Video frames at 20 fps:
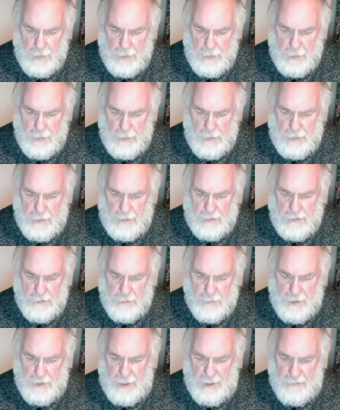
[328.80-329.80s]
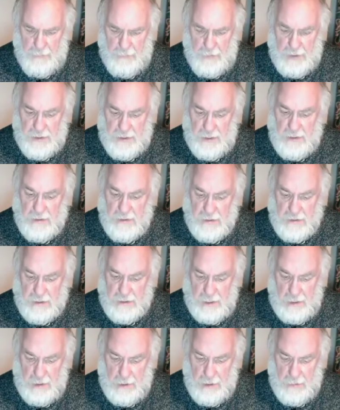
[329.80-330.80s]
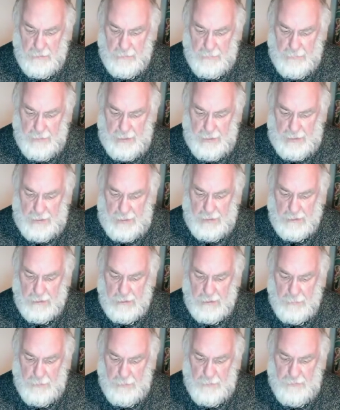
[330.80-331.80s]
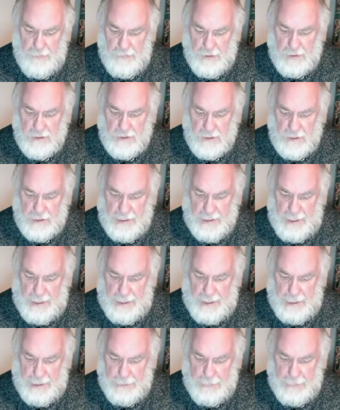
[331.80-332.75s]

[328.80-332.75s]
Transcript: Let us behave with decency, as befits the day.